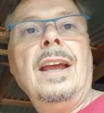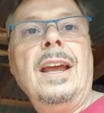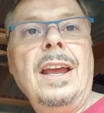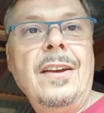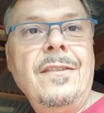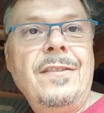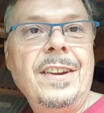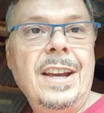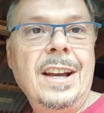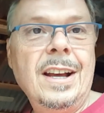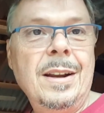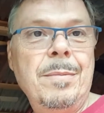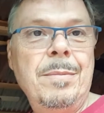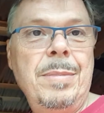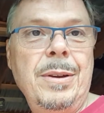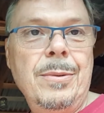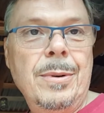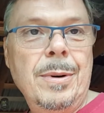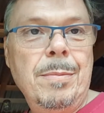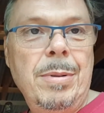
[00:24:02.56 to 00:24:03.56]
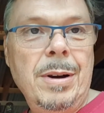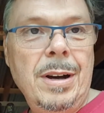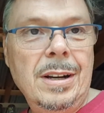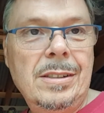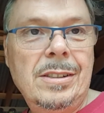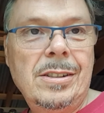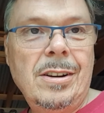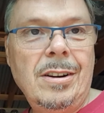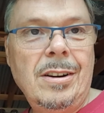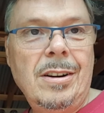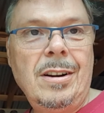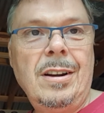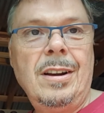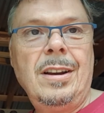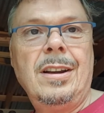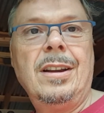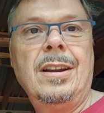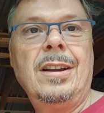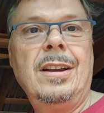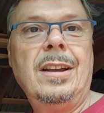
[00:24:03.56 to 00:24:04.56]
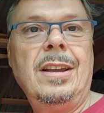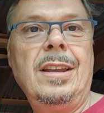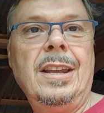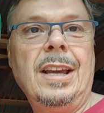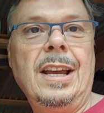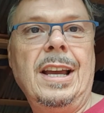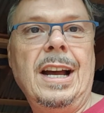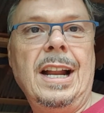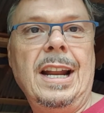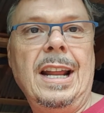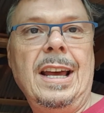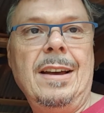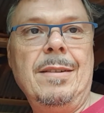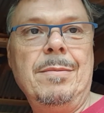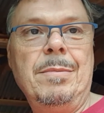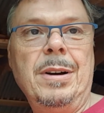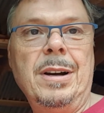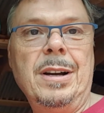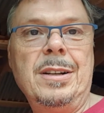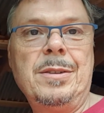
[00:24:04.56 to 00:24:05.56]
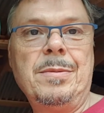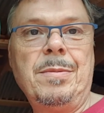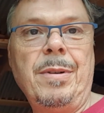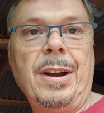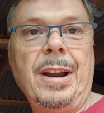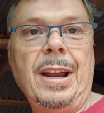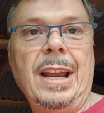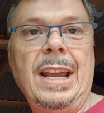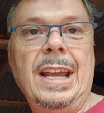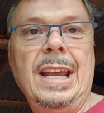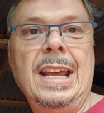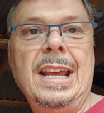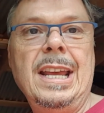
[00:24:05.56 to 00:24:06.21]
If you're going to be where bugs are, you got to have bug spray.